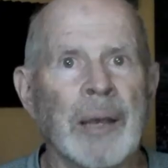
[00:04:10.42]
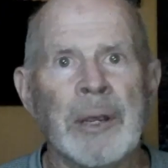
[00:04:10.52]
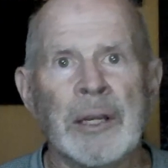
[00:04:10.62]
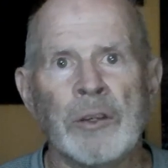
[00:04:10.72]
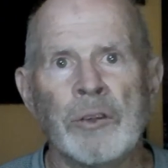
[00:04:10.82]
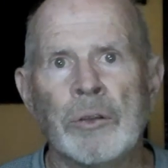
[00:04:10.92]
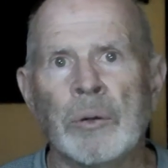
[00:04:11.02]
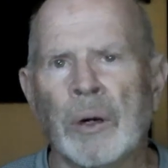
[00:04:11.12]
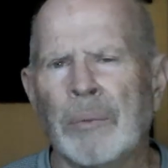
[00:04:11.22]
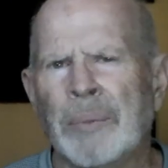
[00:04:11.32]

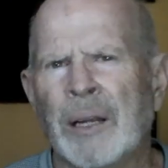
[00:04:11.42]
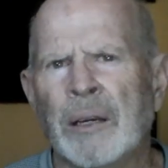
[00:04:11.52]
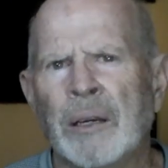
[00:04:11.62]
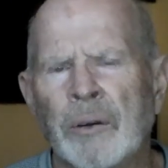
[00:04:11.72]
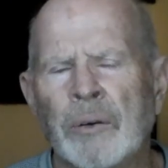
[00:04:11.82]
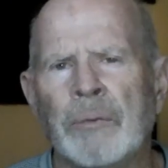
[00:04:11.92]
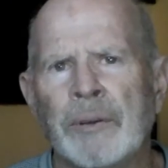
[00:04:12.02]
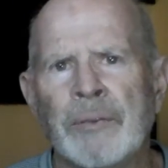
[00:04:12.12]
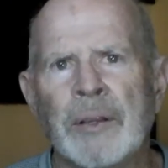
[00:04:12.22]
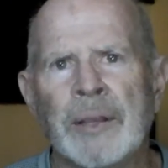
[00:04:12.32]
M82 are about
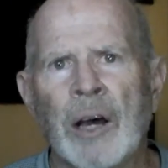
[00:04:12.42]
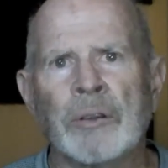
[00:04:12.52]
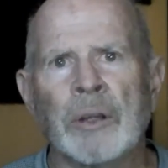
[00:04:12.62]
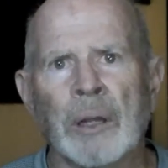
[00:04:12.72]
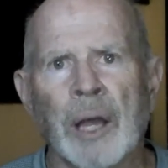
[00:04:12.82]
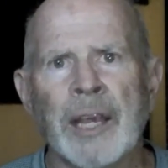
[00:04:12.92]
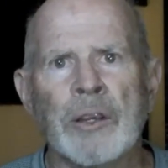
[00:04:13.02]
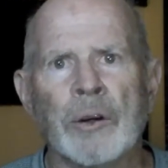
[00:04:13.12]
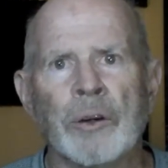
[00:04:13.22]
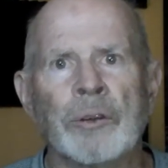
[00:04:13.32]
150,000 light
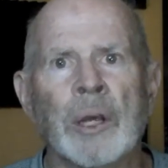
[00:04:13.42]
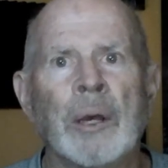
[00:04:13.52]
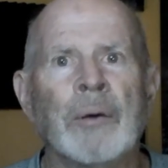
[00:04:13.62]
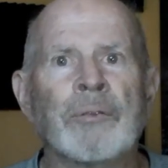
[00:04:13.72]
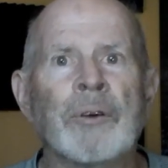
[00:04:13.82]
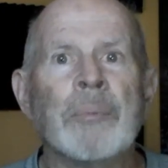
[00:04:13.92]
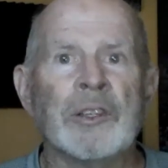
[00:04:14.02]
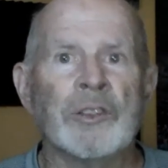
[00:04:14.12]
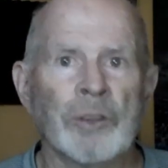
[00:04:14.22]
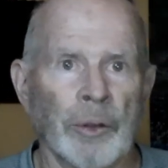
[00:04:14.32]
years from
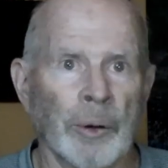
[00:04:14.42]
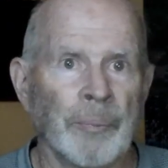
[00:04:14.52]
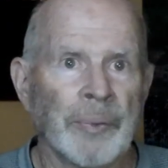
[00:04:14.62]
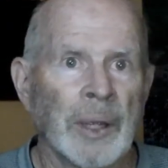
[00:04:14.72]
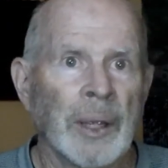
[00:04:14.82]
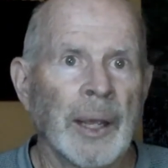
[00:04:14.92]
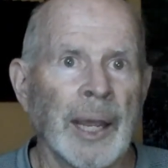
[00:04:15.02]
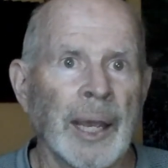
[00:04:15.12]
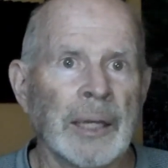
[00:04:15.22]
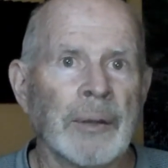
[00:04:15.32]
each other,
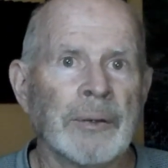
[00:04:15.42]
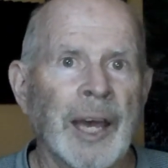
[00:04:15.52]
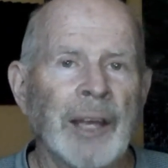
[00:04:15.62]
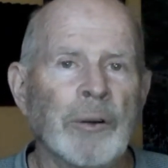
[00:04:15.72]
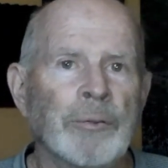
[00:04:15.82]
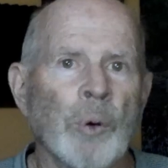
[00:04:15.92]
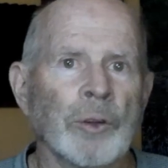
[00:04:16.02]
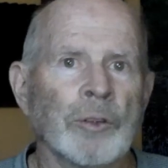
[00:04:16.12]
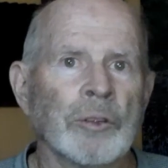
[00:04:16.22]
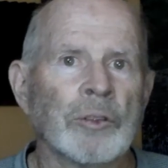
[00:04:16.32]
and tidal
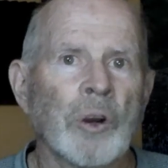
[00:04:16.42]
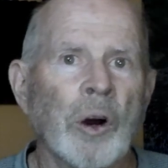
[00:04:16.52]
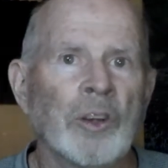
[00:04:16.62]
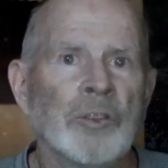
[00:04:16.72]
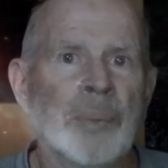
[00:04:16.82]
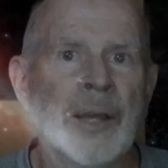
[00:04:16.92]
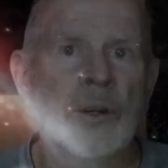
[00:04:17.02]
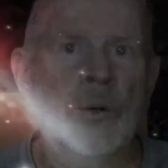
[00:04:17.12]
forces caused by the